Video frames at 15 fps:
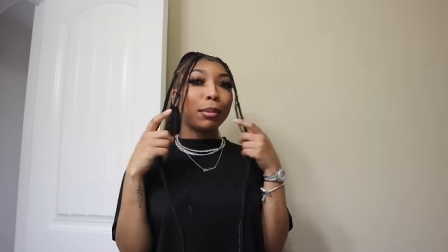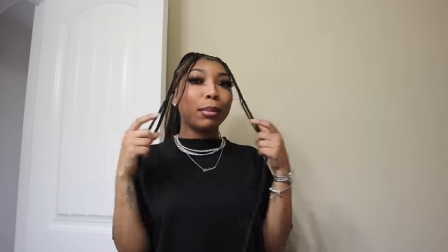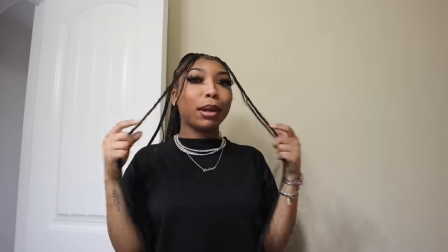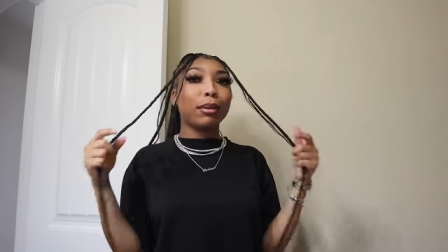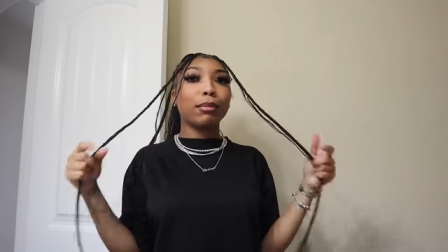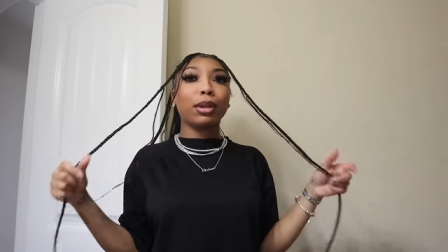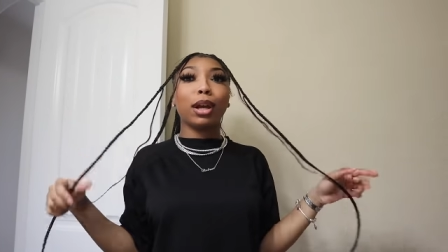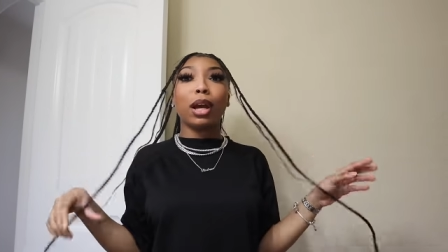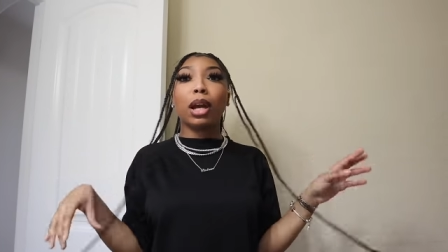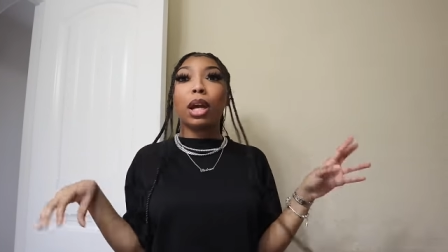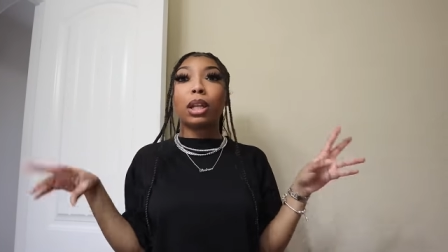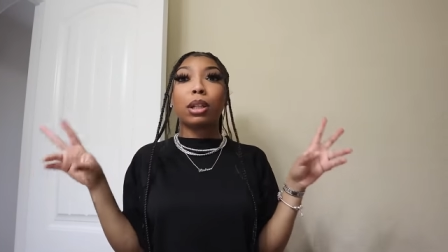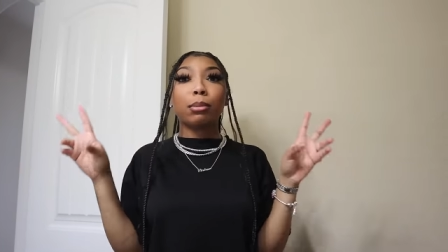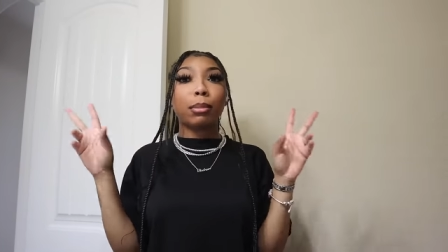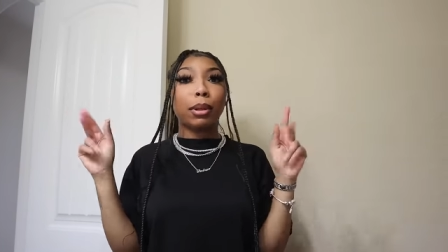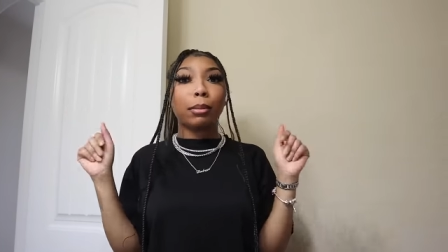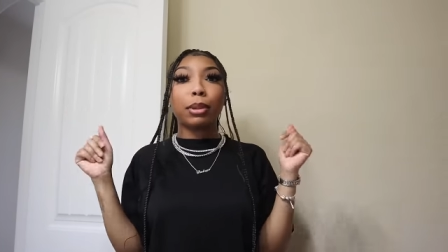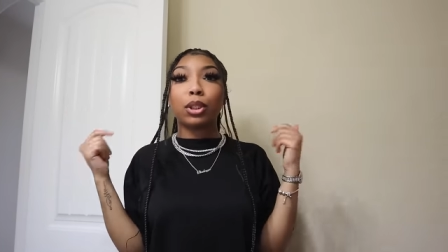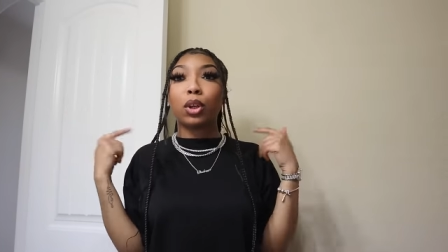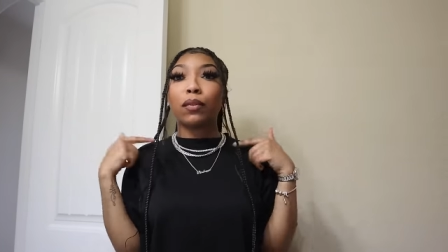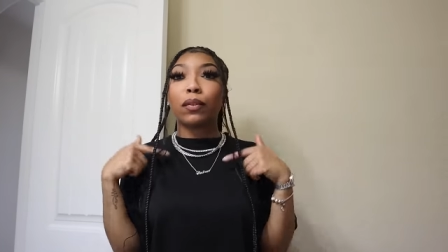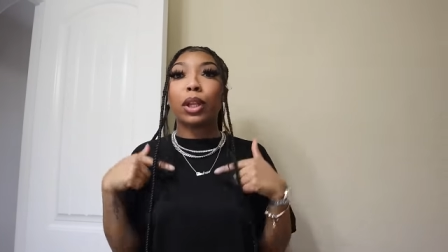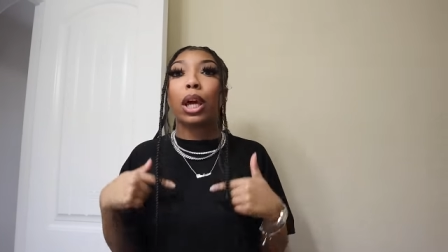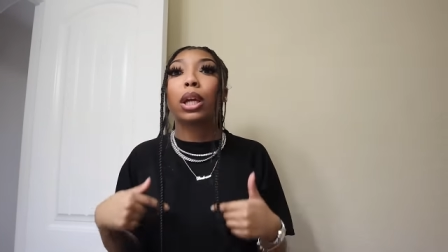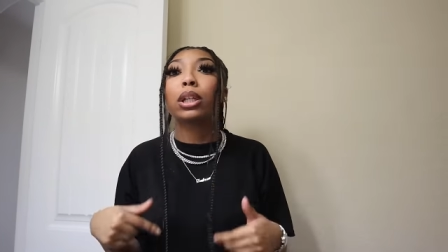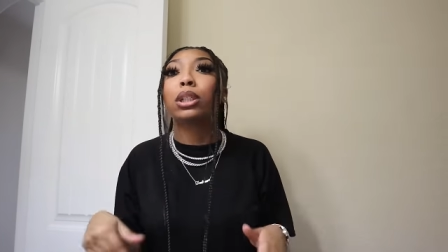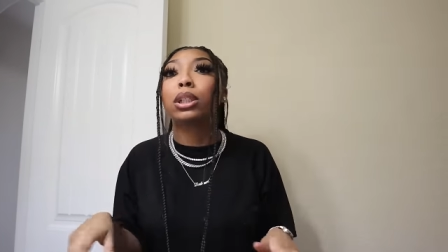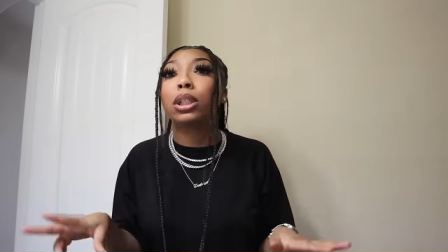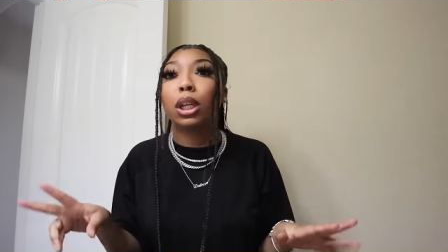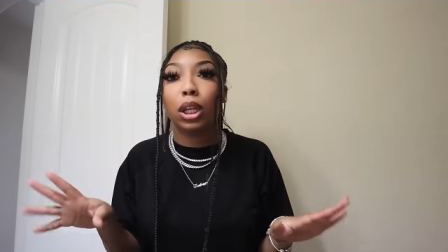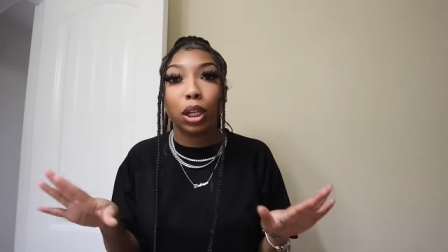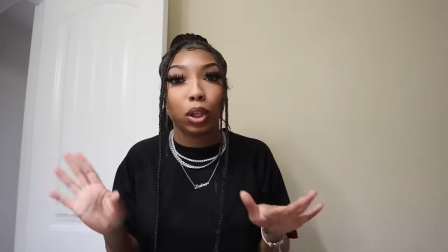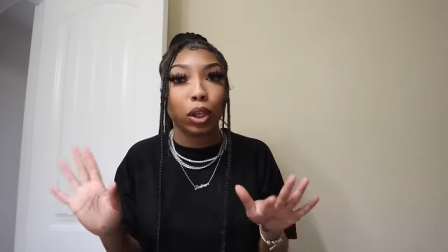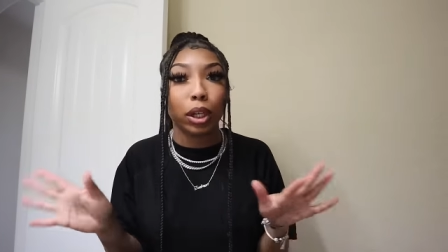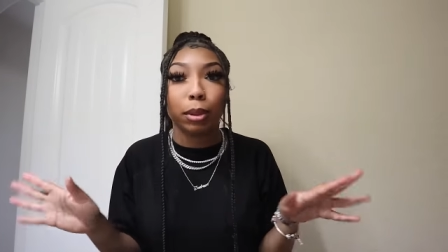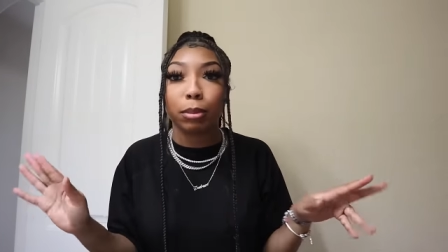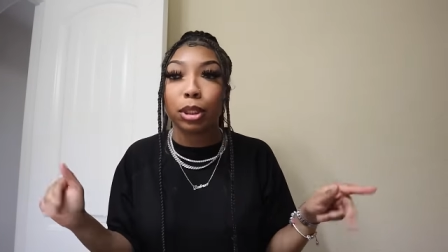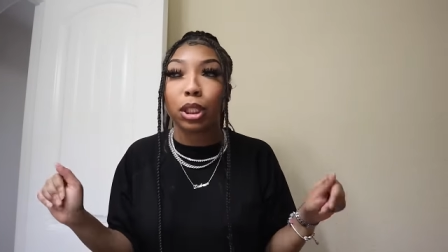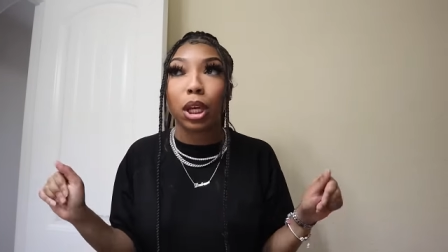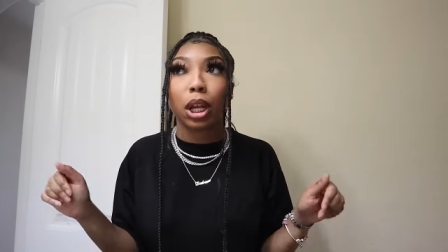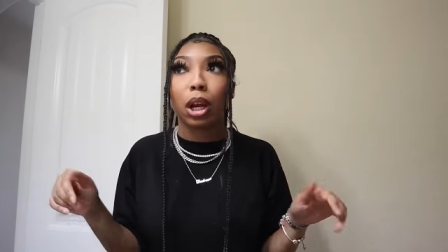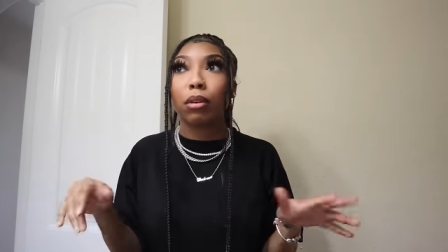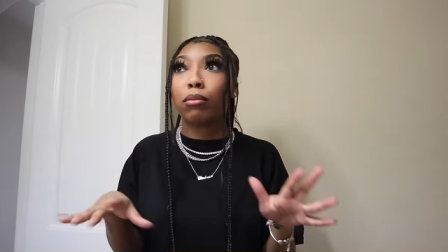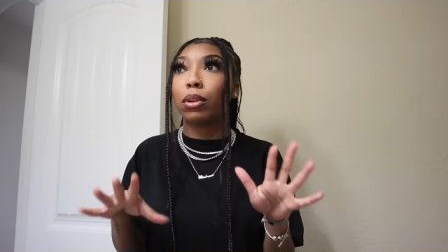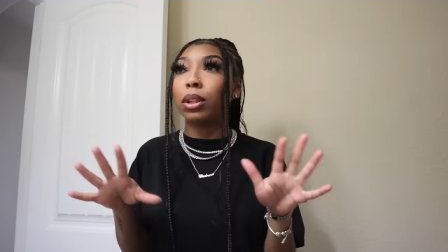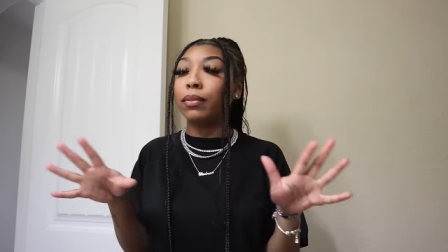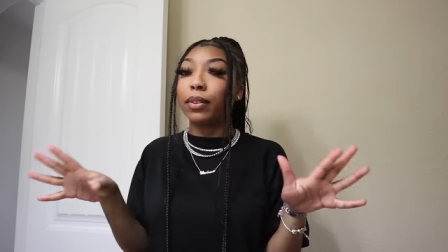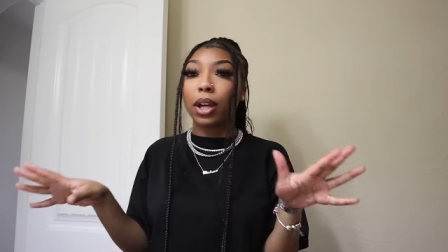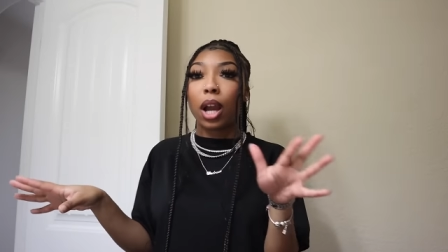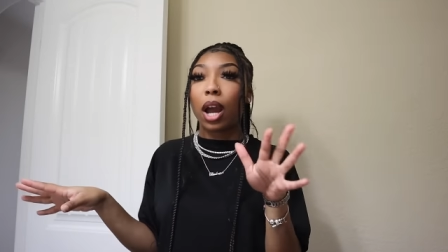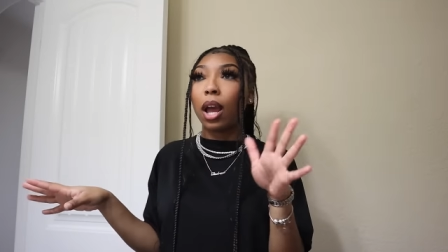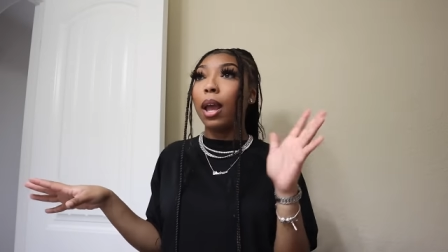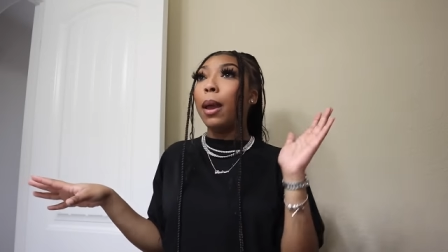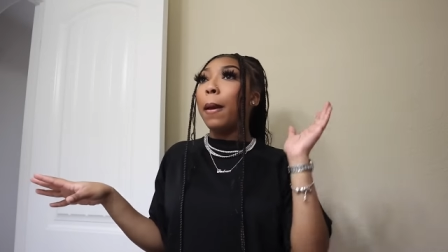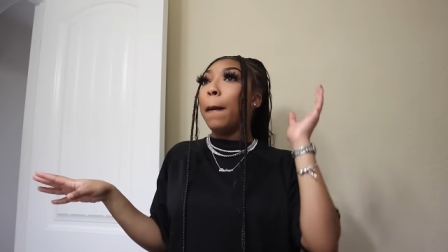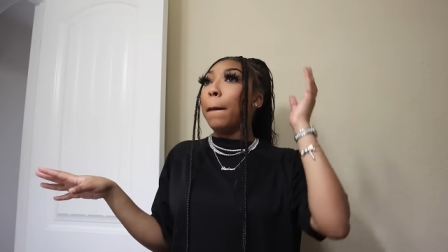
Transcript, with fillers: But baby, I got them babies over like Shein or Amazon. I really forgot.